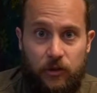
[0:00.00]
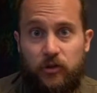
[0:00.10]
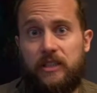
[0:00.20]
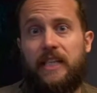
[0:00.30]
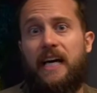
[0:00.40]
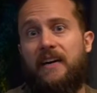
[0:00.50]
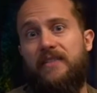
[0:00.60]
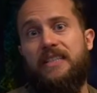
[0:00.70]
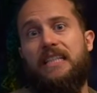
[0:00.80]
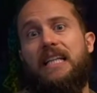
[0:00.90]
Usually I have
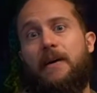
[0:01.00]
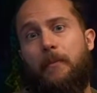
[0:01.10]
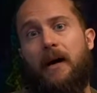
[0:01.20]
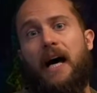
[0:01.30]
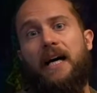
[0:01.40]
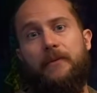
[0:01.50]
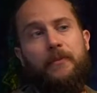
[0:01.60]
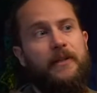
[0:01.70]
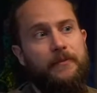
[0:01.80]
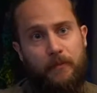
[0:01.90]
this lamp behind me,